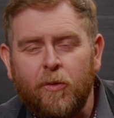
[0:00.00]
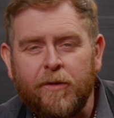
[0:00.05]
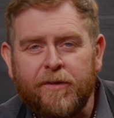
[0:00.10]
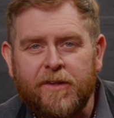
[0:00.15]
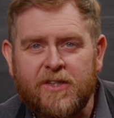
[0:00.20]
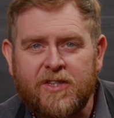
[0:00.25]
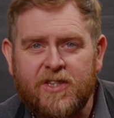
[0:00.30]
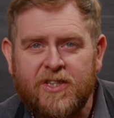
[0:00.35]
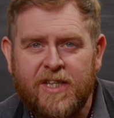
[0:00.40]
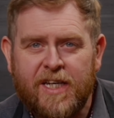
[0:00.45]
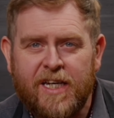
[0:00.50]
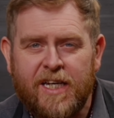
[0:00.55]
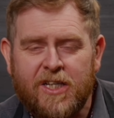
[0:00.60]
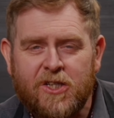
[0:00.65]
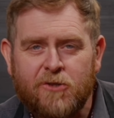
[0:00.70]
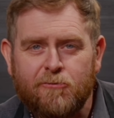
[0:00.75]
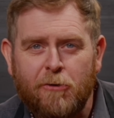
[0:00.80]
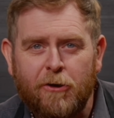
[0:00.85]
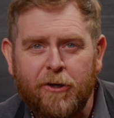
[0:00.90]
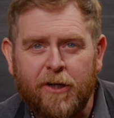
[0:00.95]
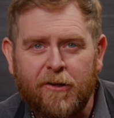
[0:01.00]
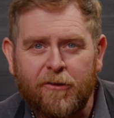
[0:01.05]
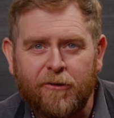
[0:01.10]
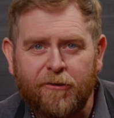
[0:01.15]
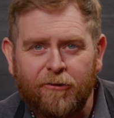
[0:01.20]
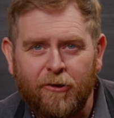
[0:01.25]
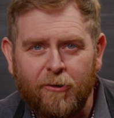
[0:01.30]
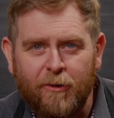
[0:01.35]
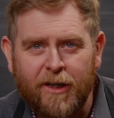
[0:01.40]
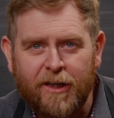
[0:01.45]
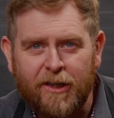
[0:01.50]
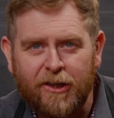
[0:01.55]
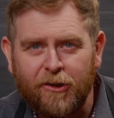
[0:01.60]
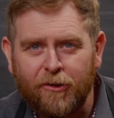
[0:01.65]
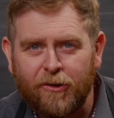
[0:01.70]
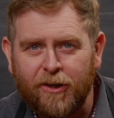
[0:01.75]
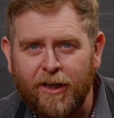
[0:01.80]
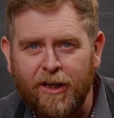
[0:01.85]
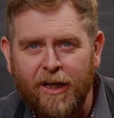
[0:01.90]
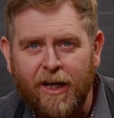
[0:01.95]
with the seeds running through it,
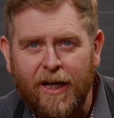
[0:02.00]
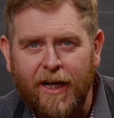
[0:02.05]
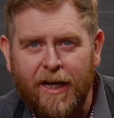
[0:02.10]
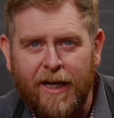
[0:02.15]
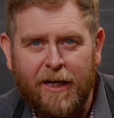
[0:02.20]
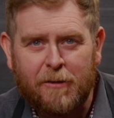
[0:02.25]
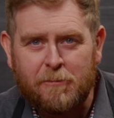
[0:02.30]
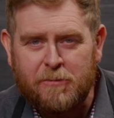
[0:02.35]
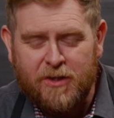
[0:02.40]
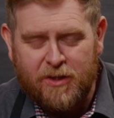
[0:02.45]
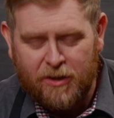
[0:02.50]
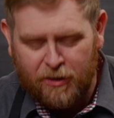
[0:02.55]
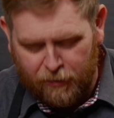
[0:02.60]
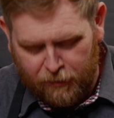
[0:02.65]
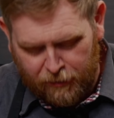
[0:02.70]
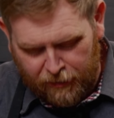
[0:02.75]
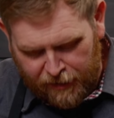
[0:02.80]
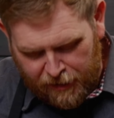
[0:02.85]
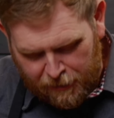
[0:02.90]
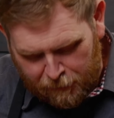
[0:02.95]
looking absolutely